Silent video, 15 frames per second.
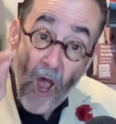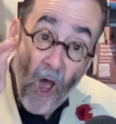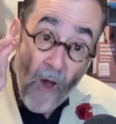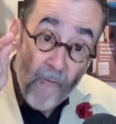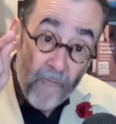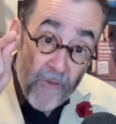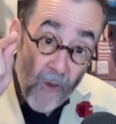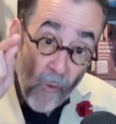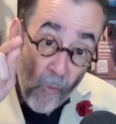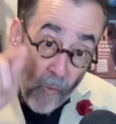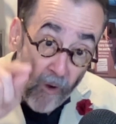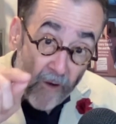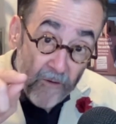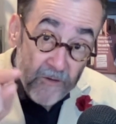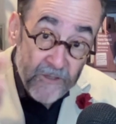of the
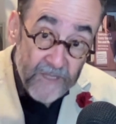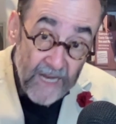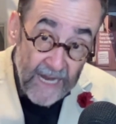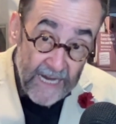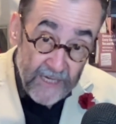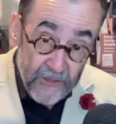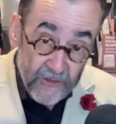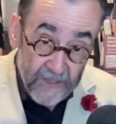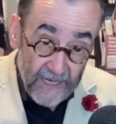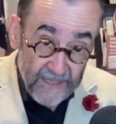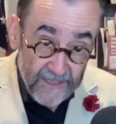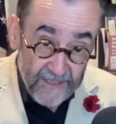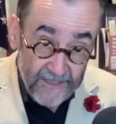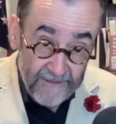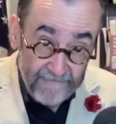worst
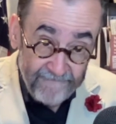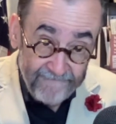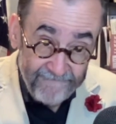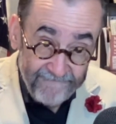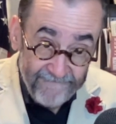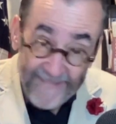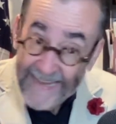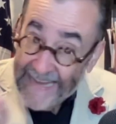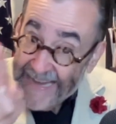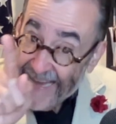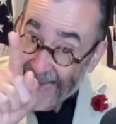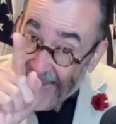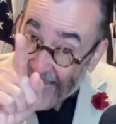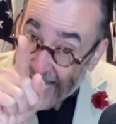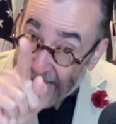exist.
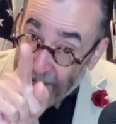And I